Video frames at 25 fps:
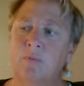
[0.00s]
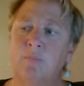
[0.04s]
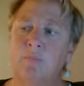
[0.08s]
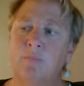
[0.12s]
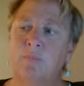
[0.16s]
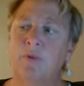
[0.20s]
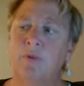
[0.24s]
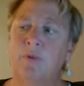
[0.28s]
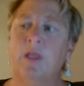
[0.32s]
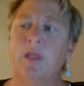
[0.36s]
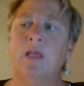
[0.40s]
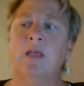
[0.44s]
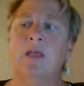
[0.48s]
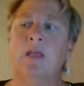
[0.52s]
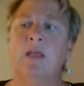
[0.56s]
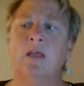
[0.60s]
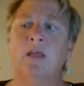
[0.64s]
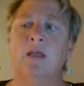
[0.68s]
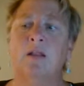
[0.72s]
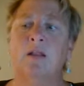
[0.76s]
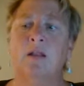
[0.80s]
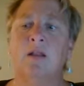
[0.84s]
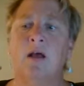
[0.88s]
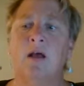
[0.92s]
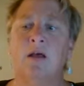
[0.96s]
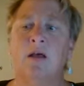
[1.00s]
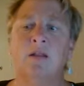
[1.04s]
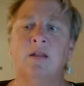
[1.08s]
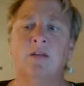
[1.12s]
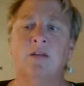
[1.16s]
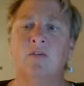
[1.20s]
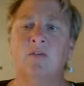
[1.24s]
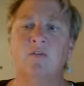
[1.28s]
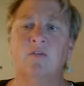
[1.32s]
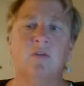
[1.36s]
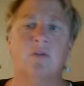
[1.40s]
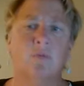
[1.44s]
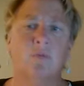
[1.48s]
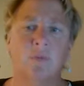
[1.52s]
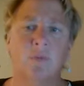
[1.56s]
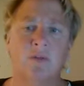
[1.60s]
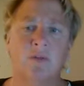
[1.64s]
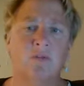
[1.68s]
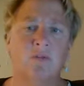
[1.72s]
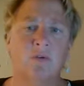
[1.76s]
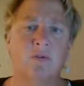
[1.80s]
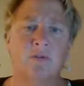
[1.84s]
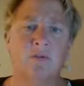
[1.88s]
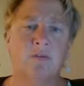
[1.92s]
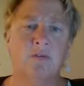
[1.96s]
bringing in additional
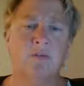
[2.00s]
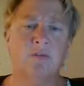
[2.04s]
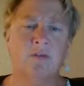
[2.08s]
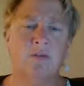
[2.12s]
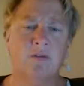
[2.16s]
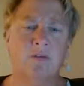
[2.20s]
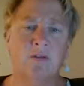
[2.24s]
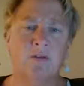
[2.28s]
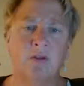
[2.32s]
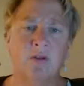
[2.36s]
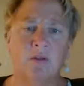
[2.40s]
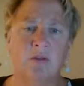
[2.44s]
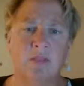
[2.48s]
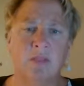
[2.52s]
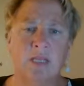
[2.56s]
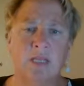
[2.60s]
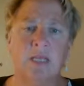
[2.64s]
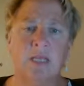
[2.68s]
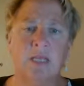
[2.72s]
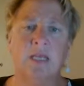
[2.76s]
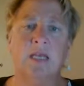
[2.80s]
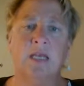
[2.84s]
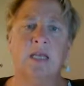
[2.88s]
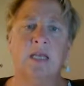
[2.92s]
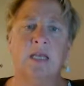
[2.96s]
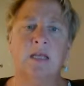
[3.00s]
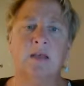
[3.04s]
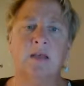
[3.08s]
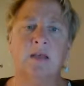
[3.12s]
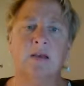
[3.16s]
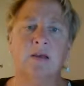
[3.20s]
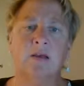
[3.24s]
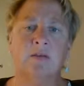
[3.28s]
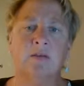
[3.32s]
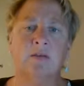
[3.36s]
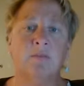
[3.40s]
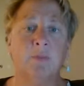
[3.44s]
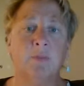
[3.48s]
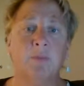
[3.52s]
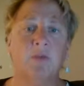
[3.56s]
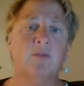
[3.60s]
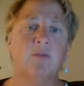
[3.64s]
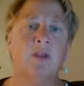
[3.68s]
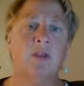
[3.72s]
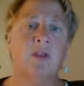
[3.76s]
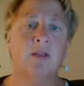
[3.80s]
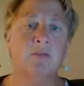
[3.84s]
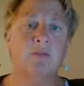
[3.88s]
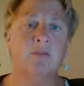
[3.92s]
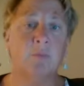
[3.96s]
resources into your thinking,
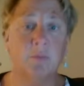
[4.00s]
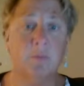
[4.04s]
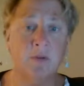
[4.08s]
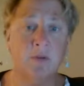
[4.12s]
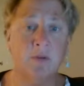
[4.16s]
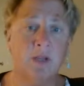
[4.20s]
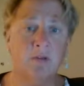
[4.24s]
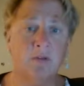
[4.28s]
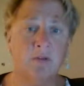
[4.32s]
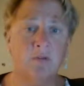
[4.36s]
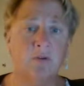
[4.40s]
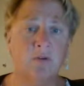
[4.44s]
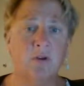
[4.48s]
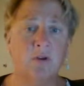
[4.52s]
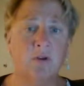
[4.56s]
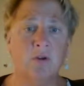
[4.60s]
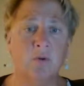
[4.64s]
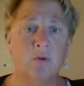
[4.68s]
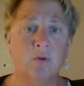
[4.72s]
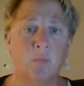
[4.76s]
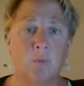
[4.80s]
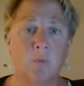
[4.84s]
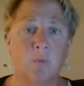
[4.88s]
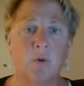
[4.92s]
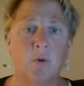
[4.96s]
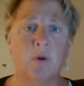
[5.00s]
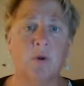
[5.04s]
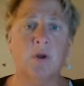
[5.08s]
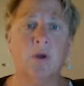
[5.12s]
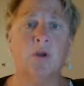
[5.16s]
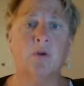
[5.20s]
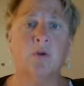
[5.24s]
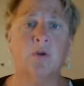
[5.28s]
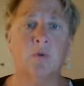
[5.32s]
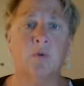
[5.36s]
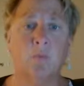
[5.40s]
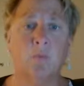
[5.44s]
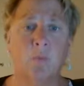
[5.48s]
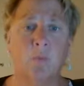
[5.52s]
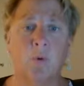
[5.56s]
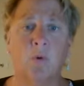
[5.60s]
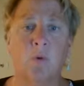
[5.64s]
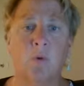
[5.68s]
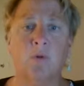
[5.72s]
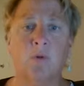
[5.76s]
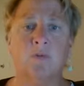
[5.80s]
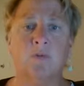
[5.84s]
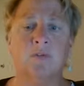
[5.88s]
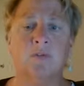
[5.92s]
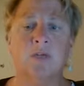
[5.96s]
especially as it pertains to your work and your
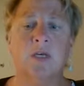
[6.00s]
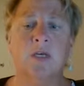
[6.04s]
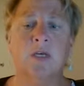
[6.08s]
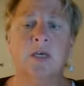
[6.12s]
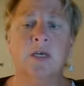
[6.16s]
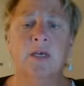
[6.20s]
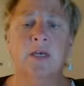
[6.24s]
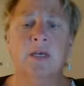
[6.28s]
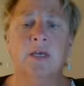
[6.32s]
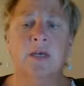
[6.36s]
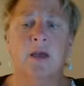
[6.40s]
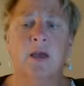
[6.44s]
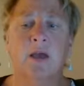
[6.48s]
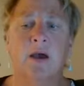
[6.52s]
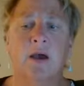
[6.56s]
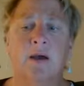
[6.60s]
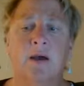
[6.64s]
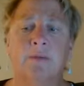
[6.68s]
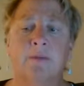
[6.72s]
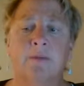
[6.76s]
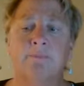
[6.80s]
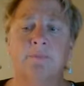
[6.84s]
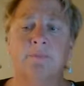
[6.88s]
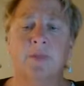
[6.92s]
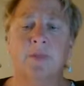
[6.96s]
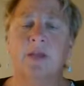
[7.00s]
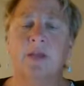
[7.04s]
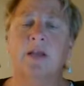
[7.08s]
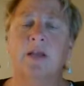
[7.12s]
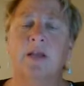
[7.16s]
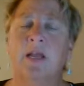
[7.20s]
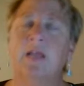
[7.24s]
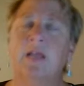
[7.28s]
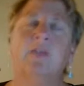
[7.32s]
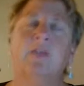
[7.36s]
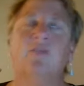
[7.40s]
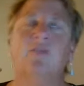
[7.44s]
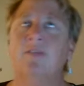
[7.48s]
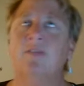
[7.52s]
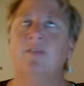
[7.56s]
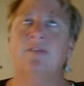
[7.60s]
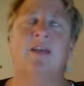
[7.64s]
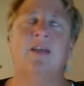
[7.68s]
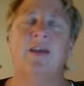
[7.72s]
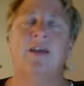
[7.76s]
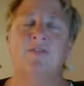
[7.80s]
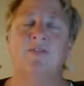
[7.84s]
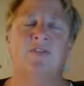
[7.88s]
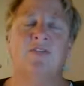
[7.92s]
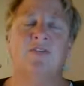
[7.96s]
roles. I've
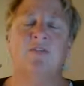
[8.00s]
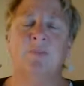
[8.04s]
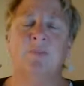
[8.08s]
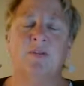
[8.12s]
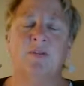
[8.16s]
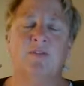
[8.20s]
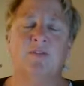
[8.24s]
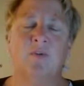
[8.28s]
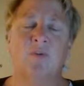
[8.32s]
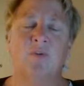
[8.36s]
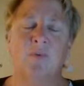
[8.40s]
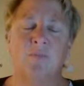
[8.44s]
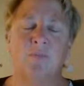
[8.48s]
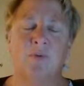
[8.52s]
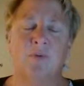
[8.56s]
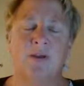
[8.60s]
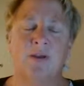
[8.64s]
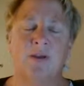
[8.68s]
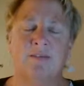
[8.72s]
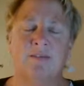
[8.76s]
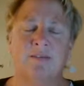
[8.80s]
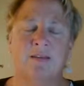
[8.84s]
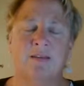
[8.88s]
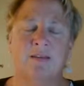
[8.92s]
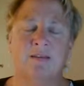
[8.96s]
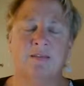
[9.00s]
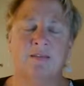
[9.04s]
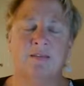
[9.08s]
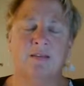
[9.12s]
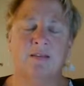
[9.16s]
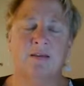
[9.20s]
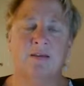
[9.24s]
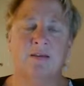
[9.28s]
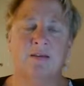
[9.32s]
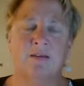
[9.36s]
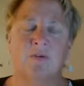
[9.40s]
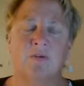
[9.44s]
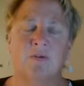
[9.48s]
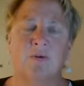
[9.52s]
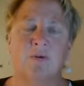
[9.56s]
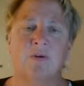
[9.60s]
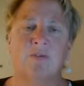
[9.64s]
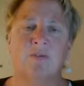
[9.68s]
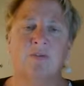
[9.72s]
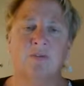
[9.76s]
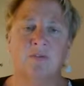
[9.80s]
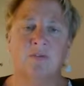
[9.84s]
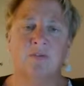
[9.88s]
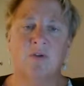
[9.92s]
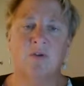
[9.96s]
just been so impressed as the
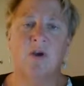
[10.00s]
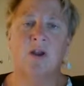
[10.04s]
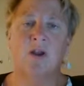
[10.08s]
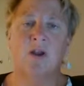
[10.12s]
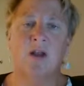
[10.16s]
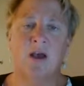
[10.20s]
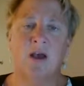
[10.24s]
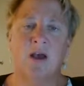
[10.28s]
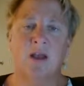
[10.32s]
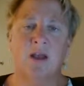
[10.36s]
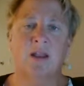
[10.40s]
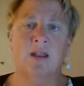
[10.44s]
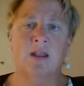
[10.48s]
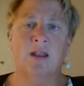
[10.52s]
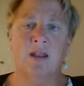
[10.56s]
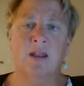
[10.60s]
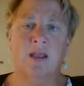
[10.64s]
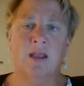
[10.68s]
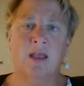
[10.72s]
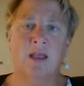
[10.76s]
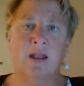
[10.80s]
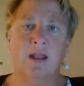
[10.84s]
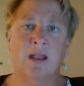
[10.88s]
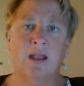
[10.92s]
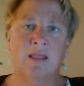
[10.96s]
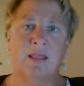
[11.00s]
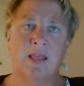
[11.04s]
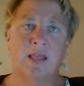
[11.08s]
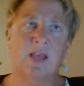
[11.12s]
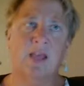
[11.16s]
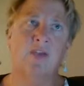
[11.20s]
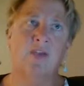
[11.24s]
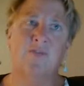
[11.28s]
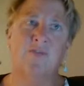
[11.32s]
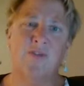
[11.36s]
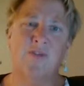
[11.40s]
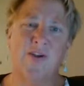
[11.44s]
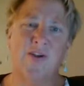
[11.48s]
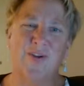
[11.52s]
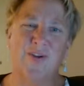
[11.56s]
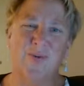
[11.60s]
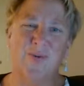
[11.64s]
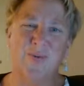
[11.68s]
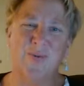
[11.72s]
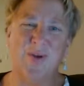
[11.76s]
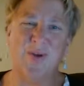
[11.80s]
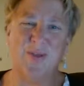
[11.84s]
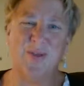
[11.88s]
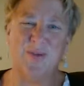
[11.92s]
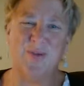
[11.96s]
course has gone on, and I thank you for all your
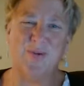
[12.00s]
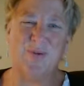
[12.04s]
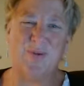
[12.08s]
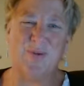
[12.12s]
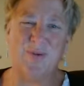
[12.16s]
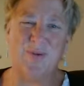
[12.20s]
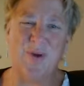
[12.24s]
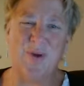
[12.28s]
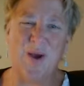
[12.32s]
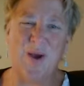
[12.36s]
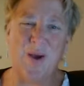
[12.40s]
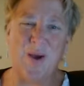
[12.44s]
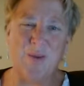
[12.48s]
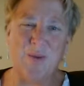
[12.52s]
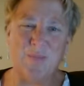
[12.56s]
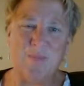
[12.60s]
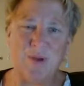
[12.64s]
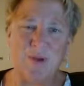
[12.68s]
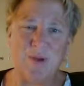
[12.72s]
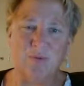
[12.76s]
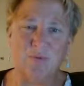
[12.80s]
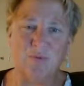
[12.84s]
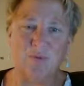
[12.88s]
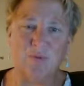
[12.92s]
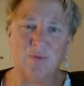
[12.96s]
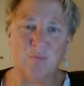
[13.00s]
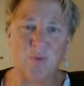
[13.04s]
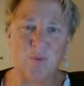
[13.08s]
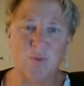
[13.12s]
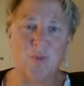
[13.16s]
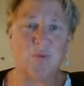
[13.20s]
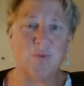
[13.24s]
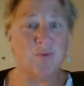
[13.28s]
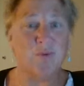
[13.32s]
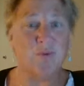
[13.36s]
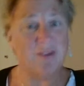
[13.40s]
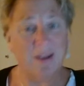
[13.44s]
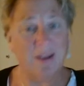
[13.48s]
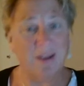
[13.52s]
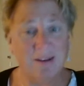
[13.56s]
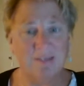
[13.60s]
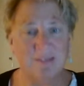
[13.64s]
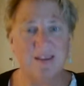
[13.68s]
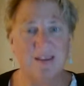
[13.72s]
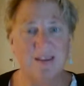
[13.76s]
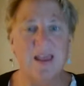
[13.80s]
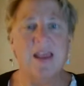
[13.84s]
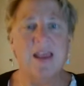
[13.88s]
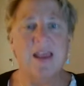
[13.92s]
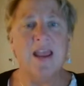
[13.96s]
work through modules 1 through
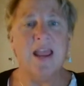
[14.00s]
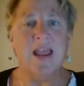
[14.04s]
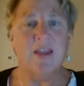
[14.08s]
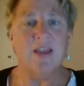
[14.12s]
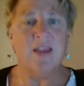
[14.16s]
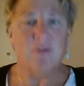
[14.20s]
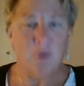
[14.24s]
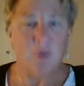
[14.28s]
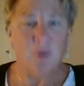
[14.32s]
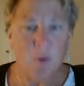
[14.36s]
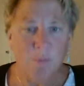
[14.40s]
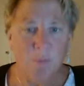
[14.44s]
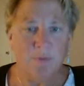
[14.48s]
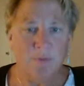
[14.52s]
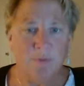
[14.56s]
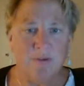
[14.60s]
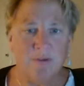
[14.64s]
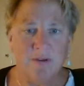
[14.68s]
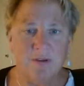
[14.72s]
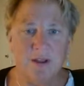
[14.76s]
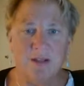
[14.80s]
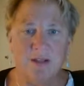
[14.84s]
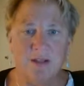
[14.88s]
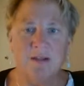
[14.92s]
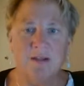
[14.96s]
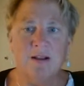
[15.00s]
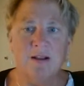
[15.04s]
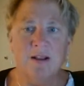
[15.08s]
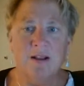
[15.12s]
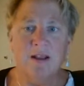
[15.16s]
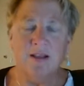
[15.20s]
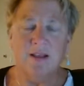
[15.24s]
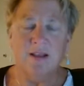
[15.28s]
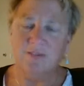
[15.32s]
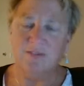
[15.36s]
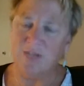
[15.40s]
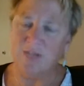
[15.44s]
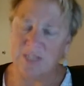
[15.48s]
6, and you're almost done, so I